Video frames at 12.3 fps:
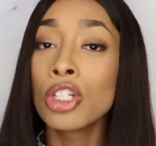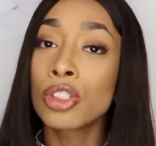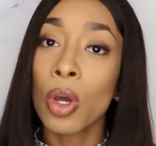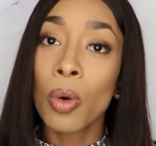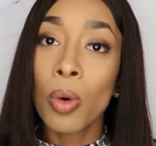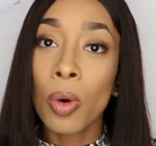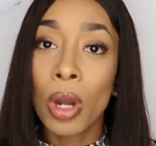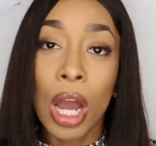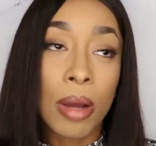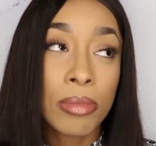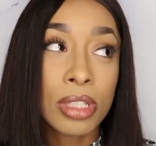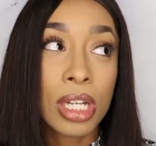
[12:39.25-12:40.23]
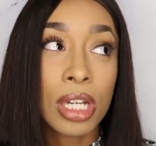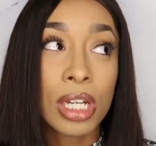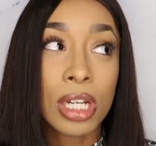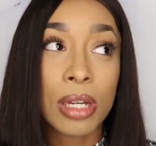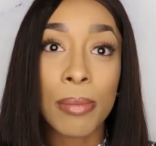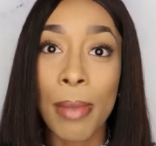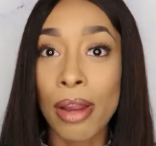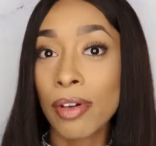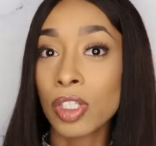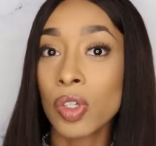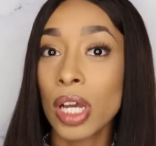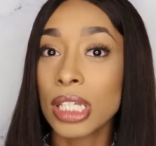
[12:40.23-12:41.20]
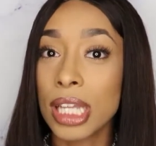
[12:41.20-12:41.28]
Don't come to my
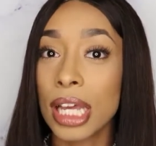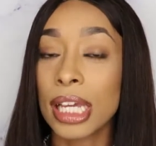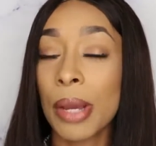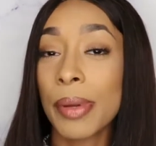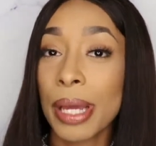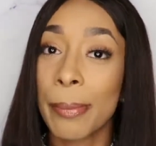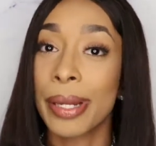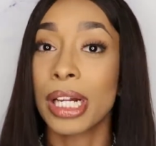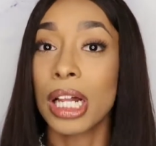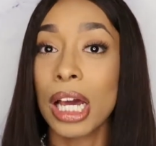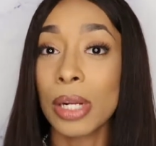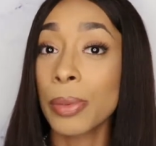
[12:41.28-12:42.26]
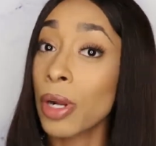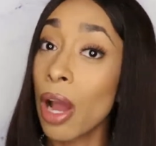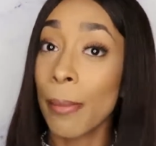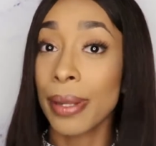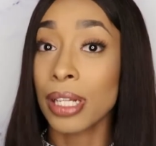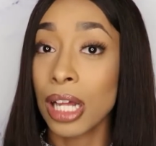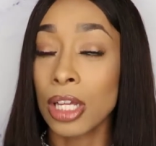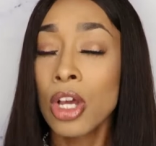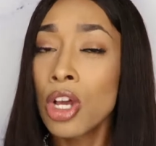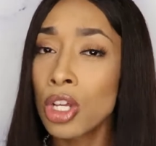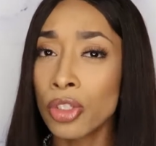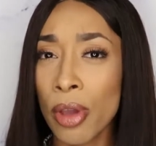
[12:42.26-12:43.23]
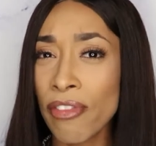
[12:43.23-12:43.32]
restaurant and say, can we get a pina colada? We don't have pina colada.
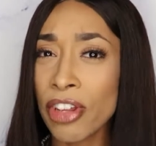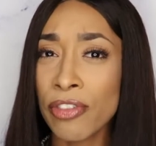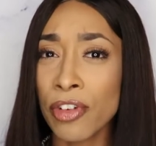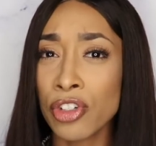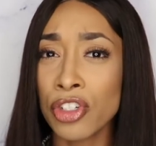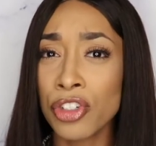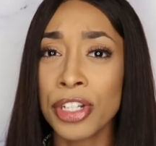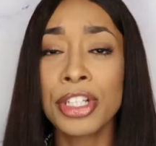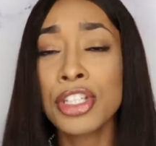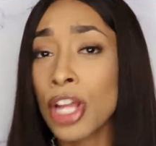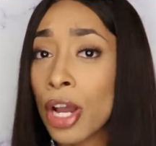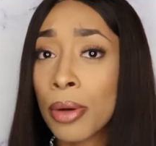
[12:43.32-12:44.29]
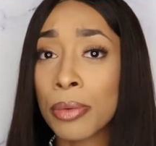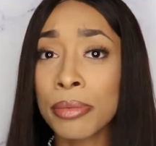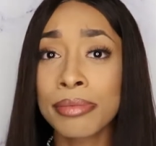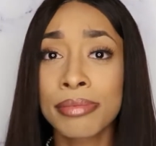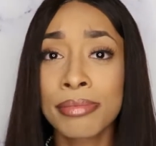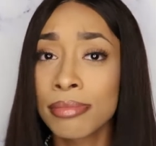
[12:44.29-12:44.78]
Do you have any virgin drinks? No,